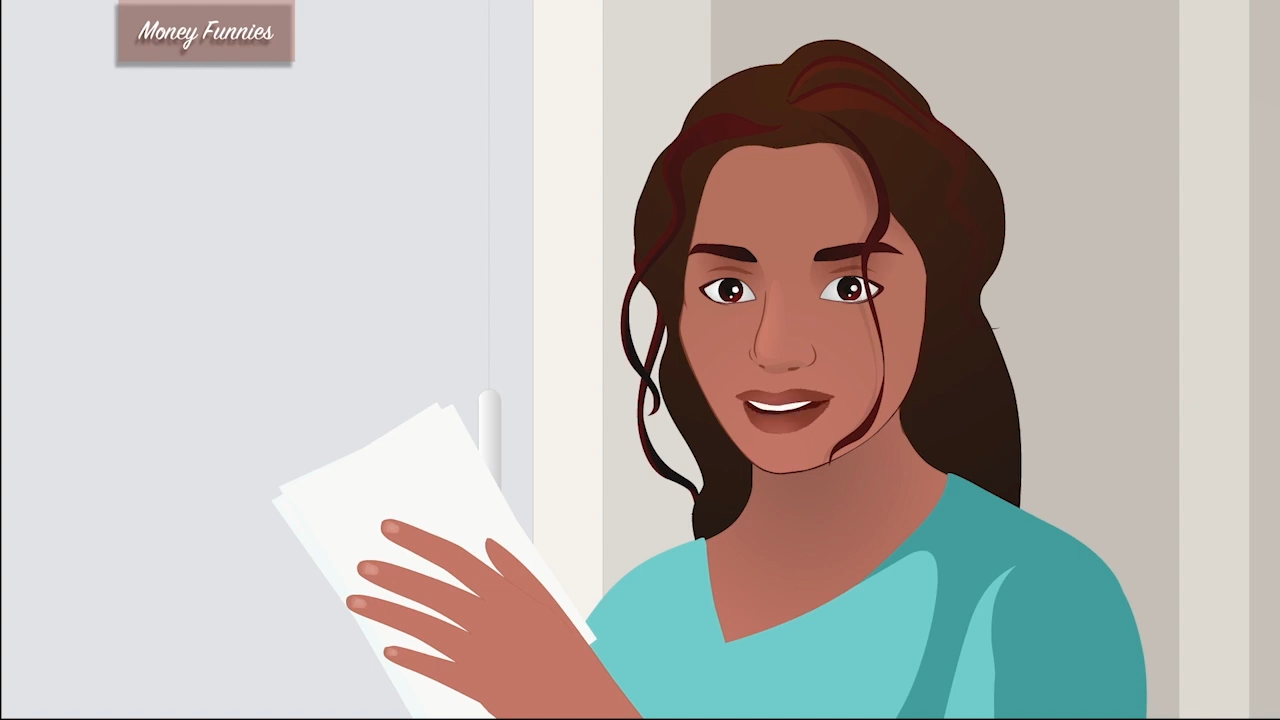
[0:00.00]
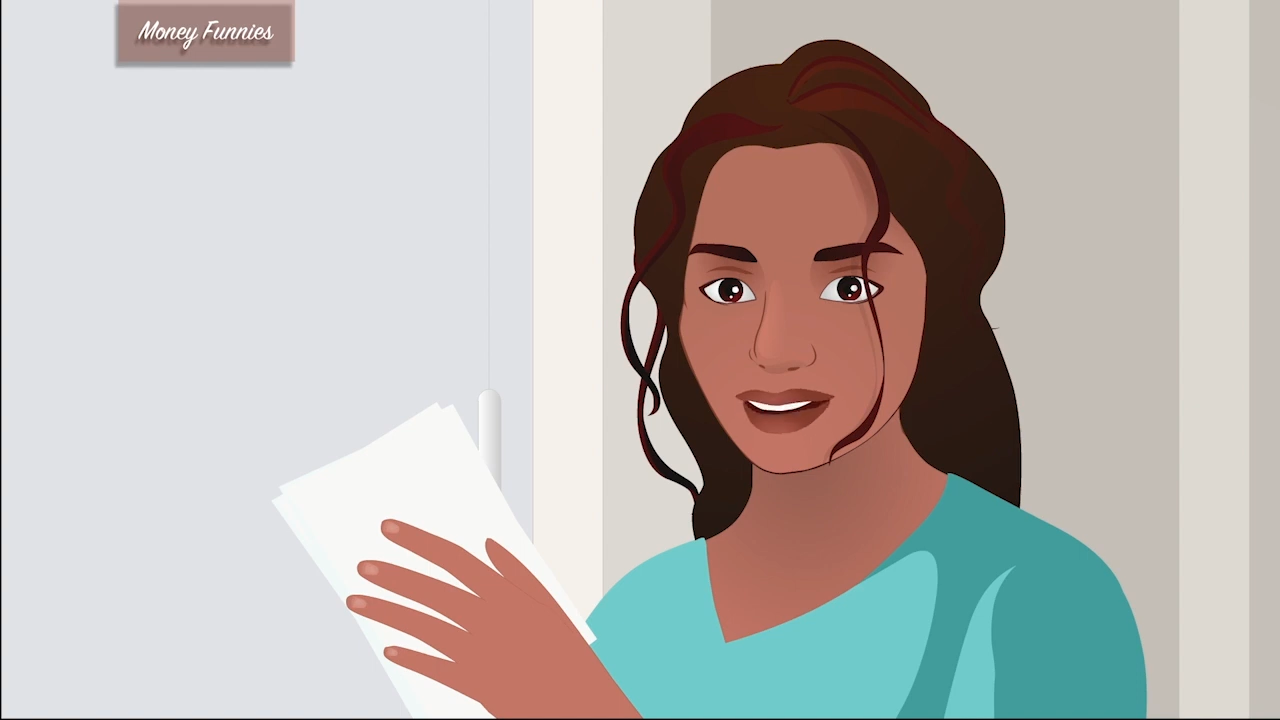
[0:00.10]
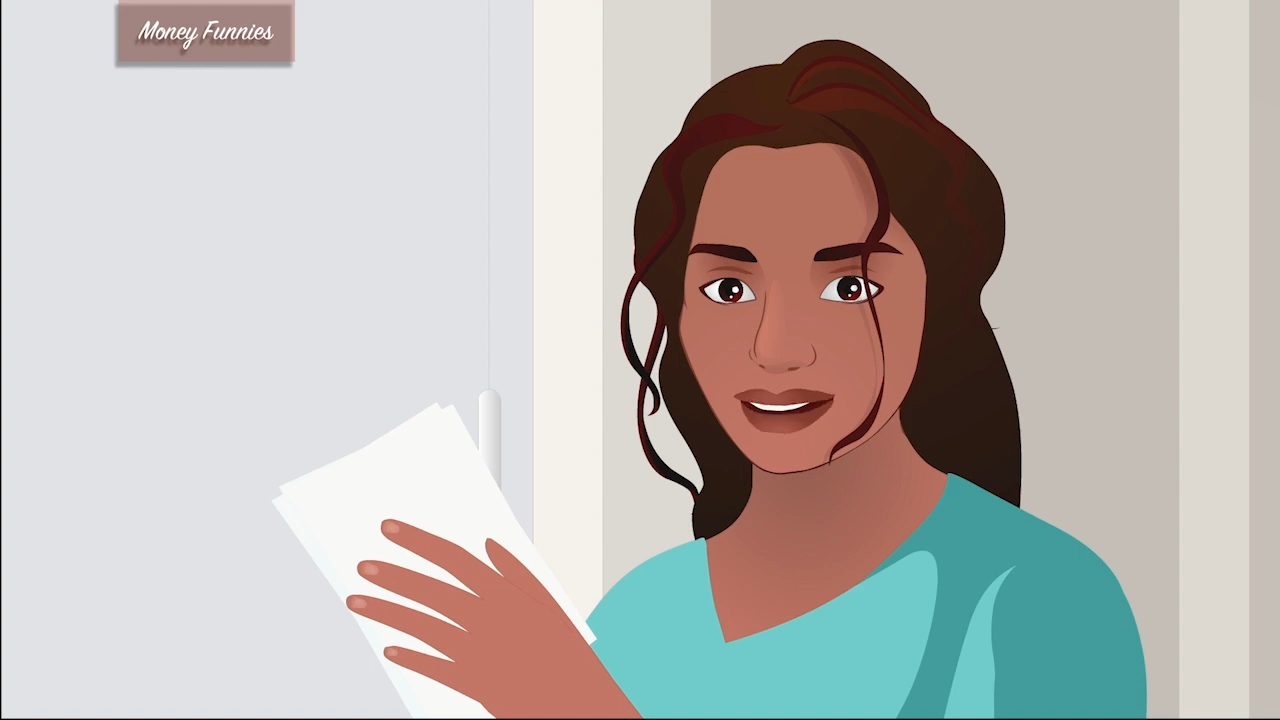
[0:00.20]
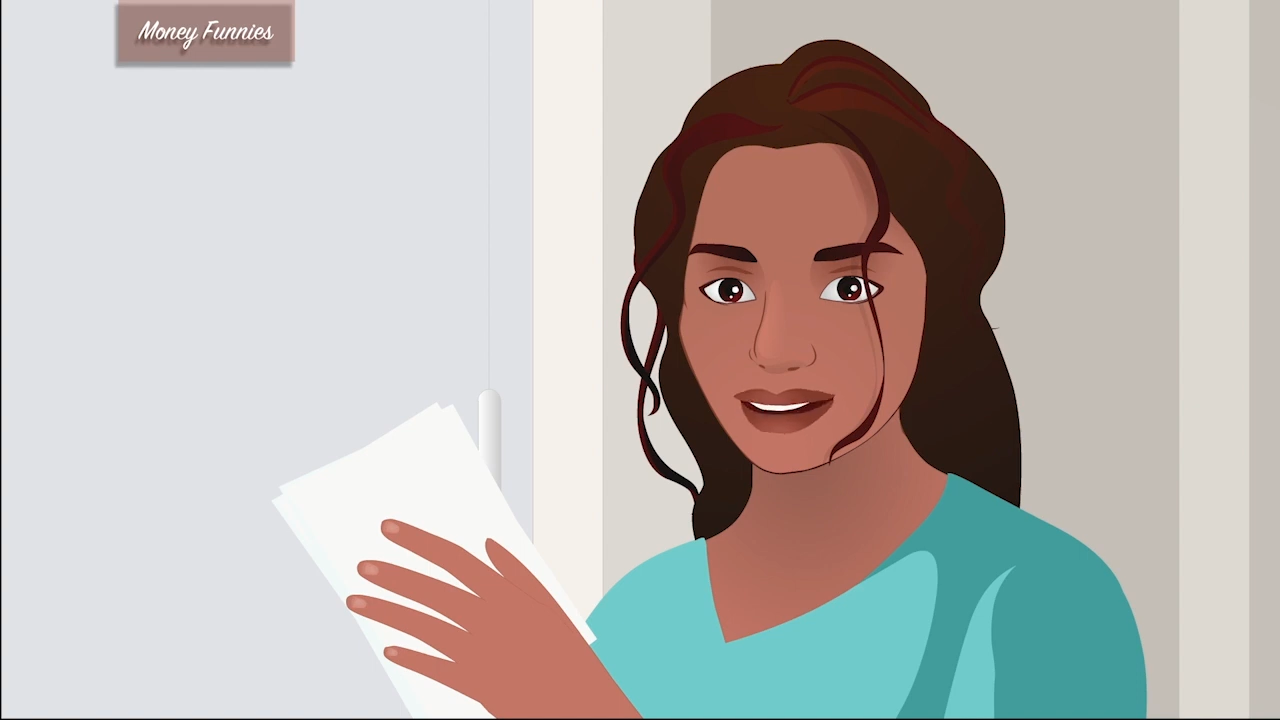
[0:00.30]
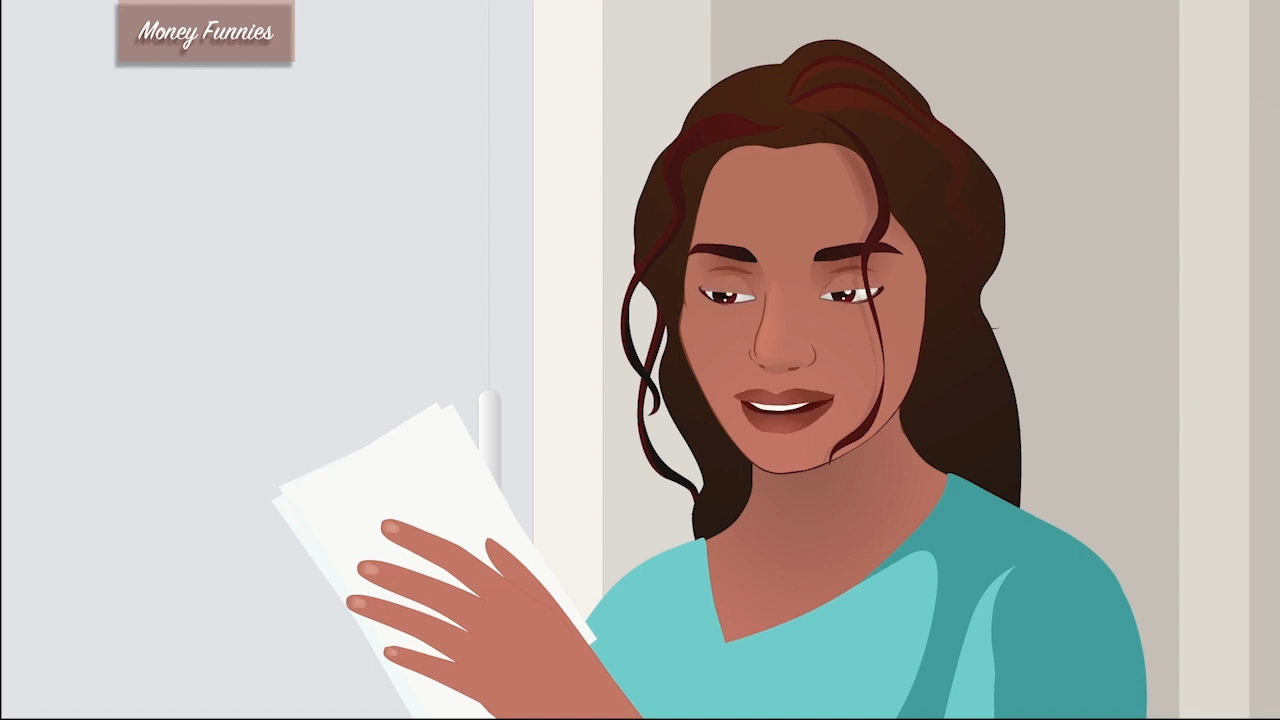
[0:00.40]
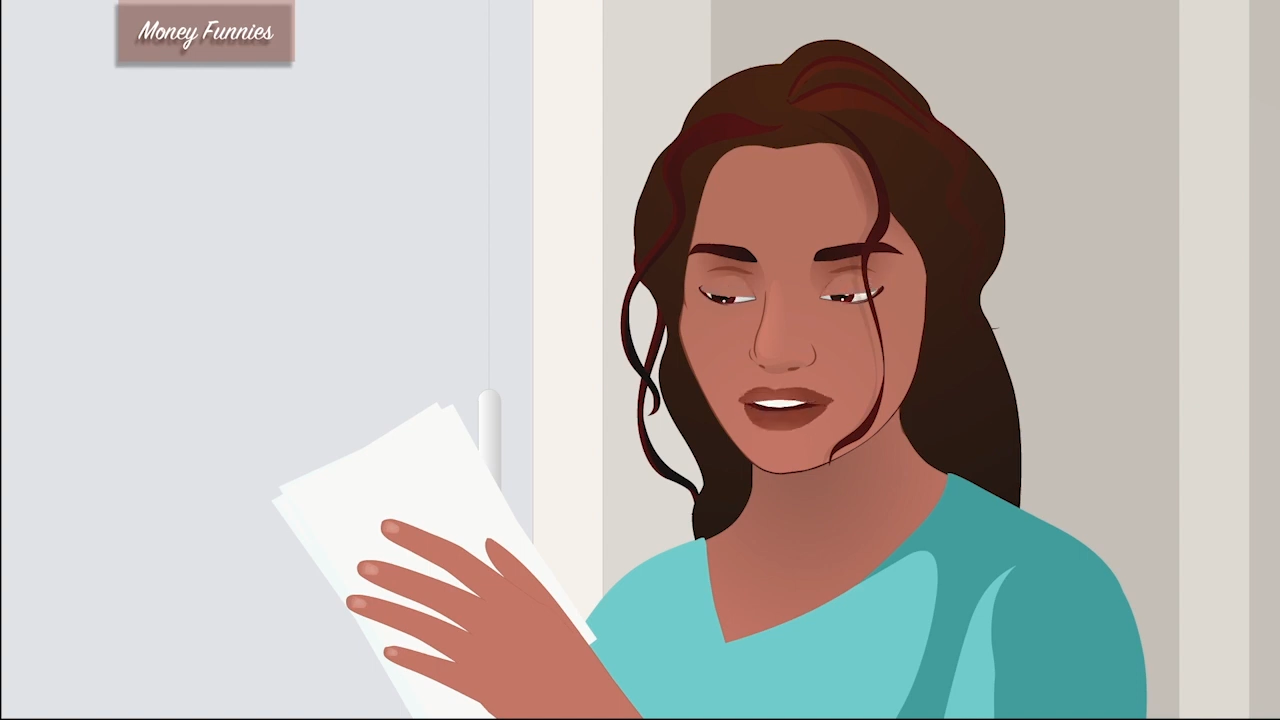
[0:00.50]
have no